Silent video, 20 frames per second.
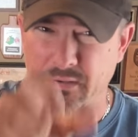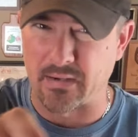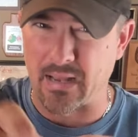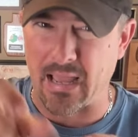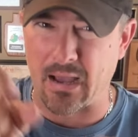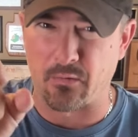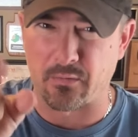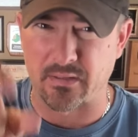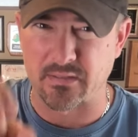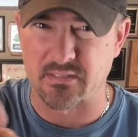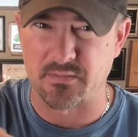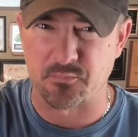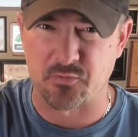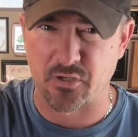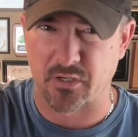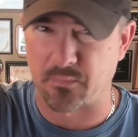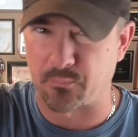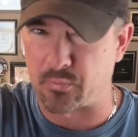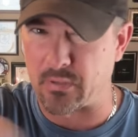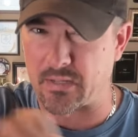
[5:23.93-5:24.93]
it out, get some
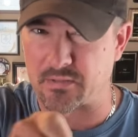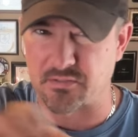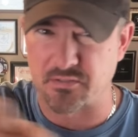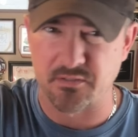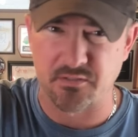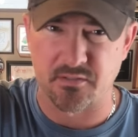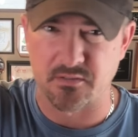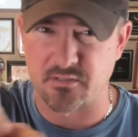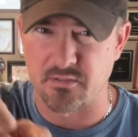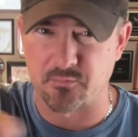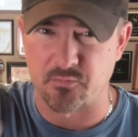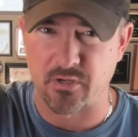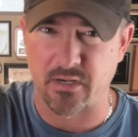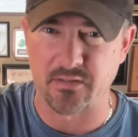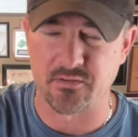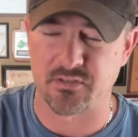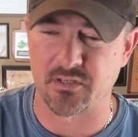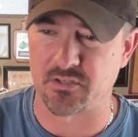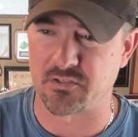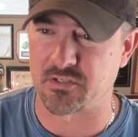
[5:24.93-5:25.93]
trigger presses and some
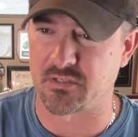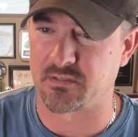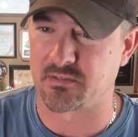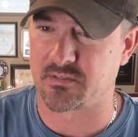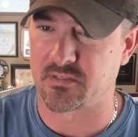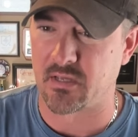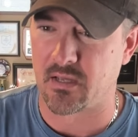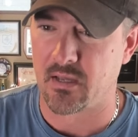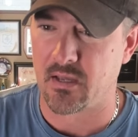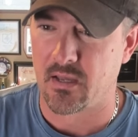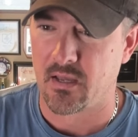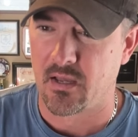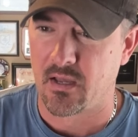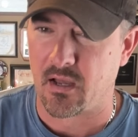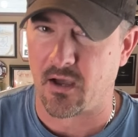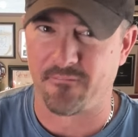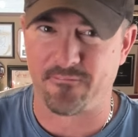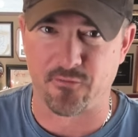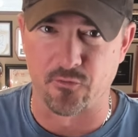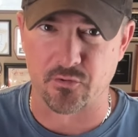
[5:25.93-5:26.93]
transitions.
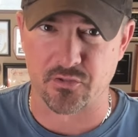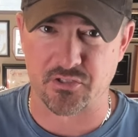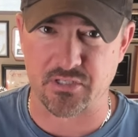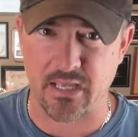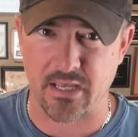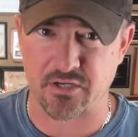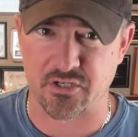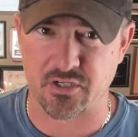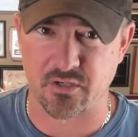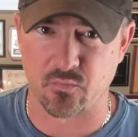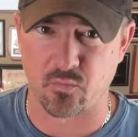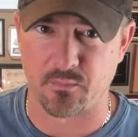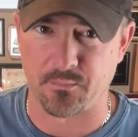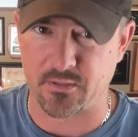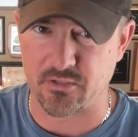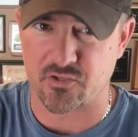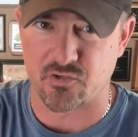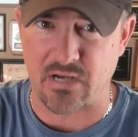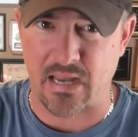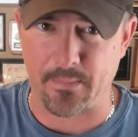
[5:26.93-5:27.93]
A full session would be
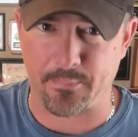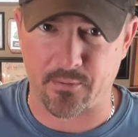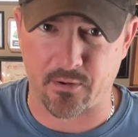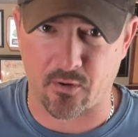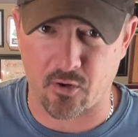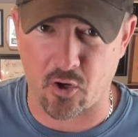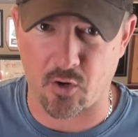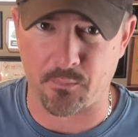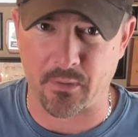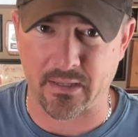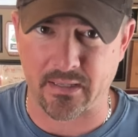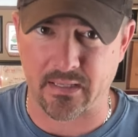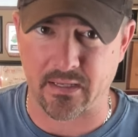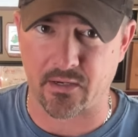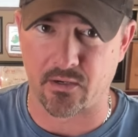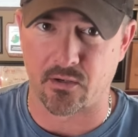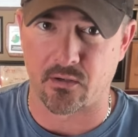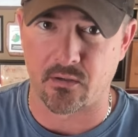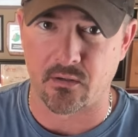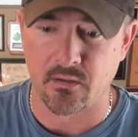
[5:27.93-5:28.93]
strapping on all my
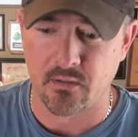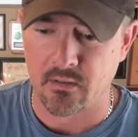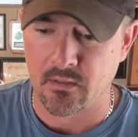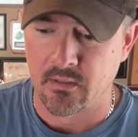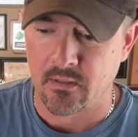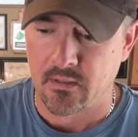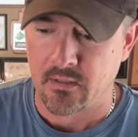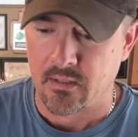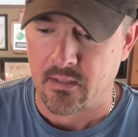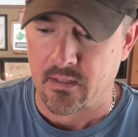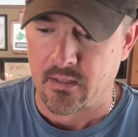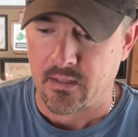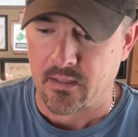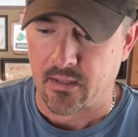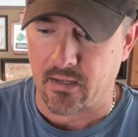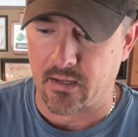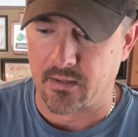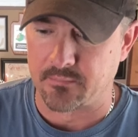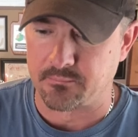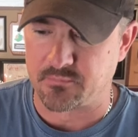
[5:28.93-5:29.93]
gear,
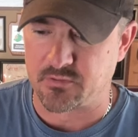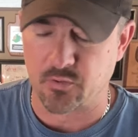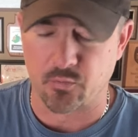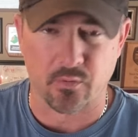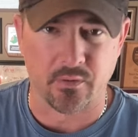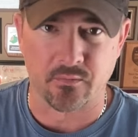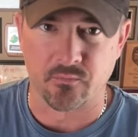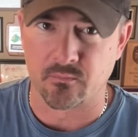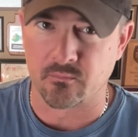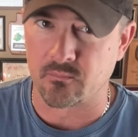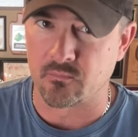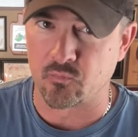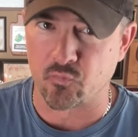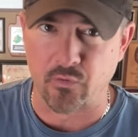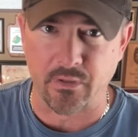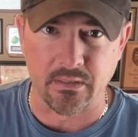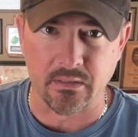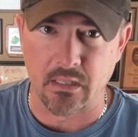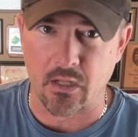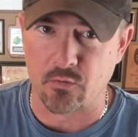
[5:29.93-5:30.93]
doing
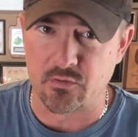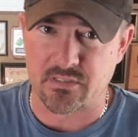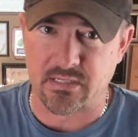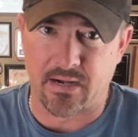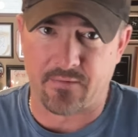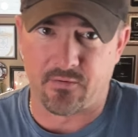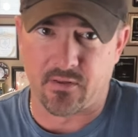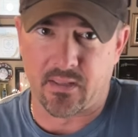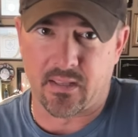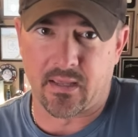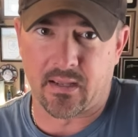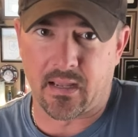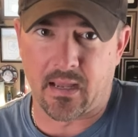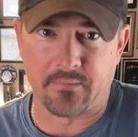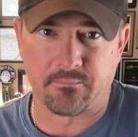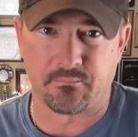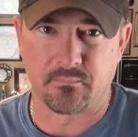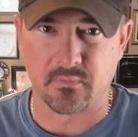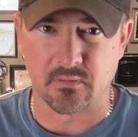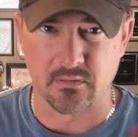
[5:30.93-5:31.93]
reloads and everything.
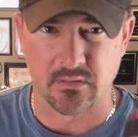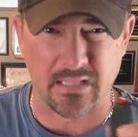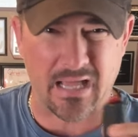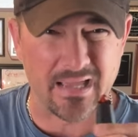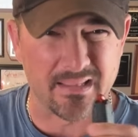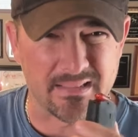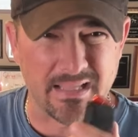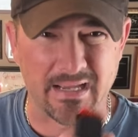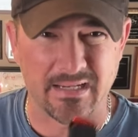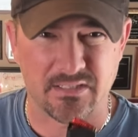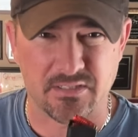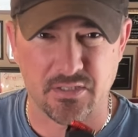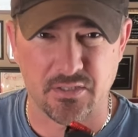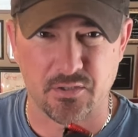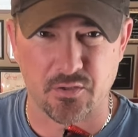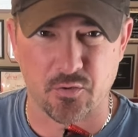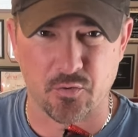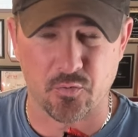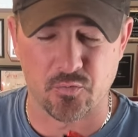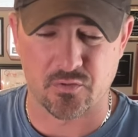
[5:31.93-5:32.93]
I like to
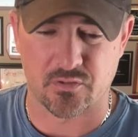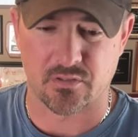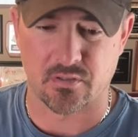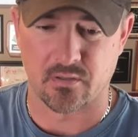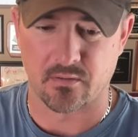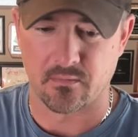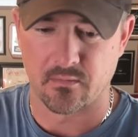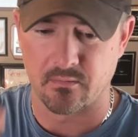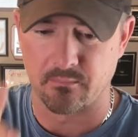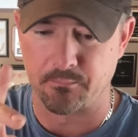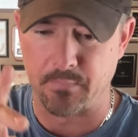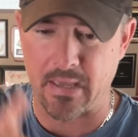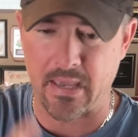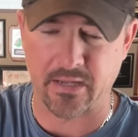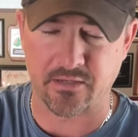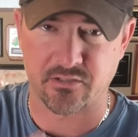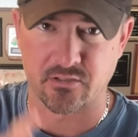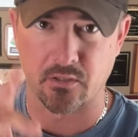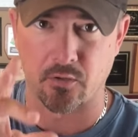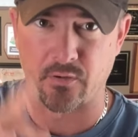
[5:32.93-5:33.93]
use
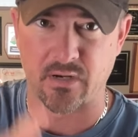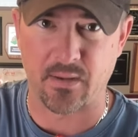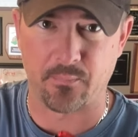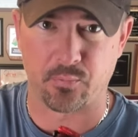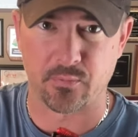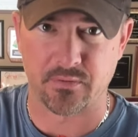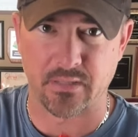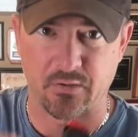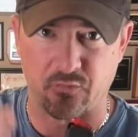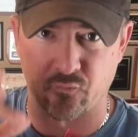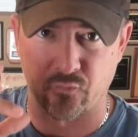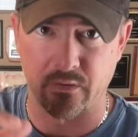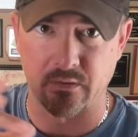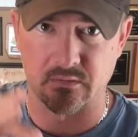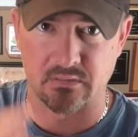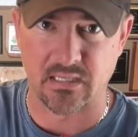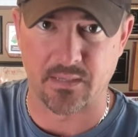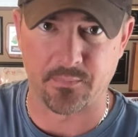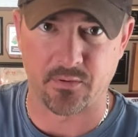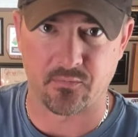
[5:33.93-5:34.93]
mags loaded up with like real
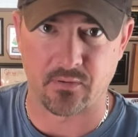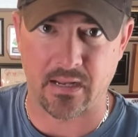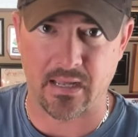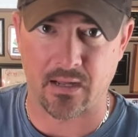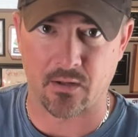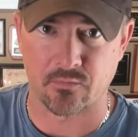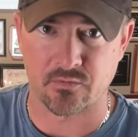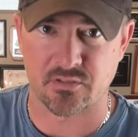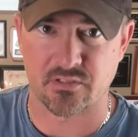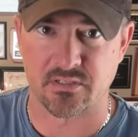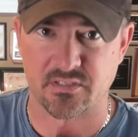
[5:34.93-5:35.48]
dummy rounds to